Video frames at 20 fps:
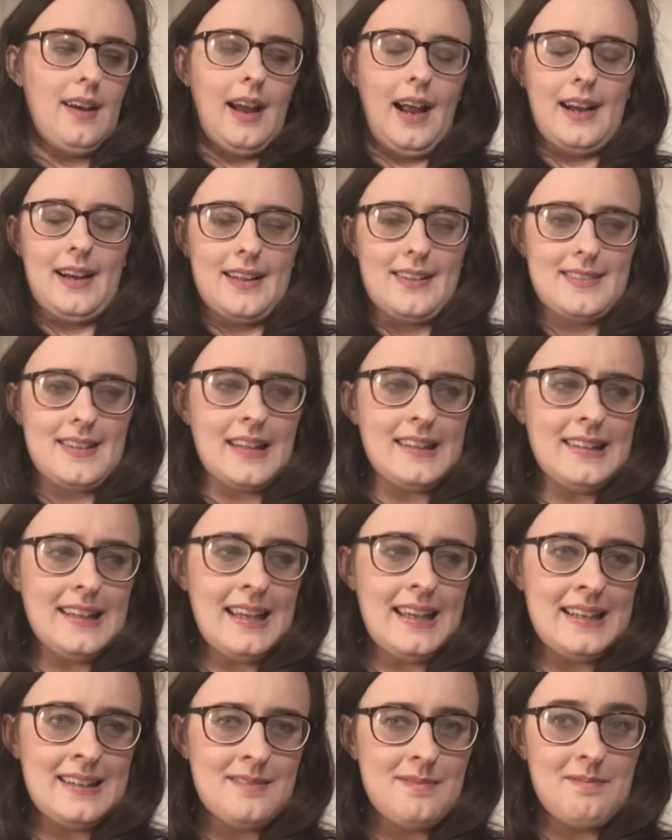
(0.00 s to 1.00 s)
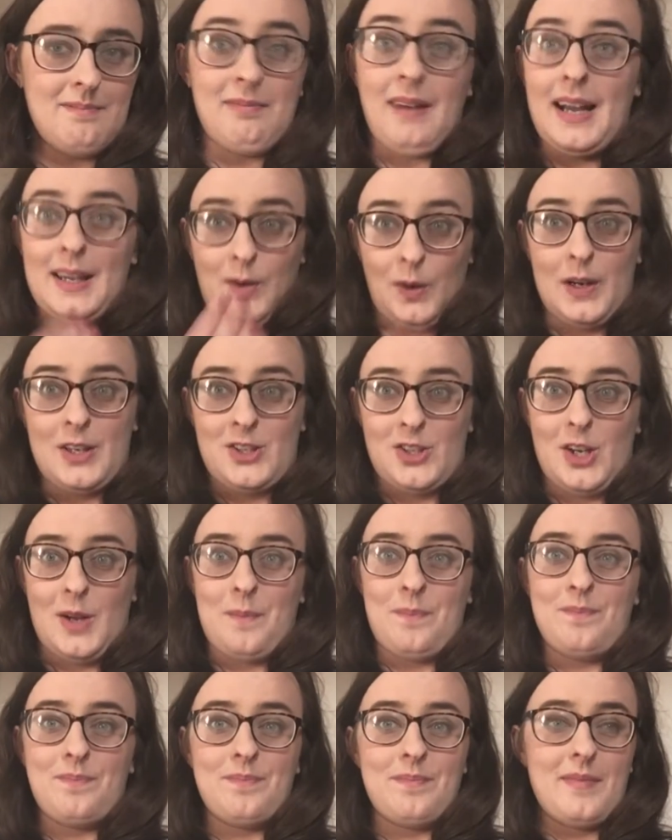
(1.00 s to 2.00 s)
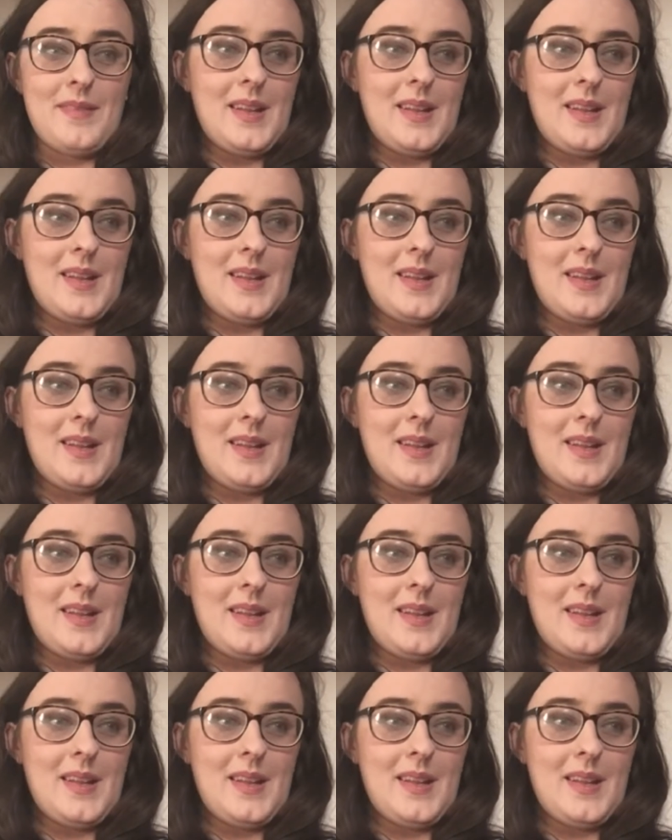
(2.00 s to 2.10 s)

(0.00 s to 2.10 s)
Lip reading: And I sent in my question.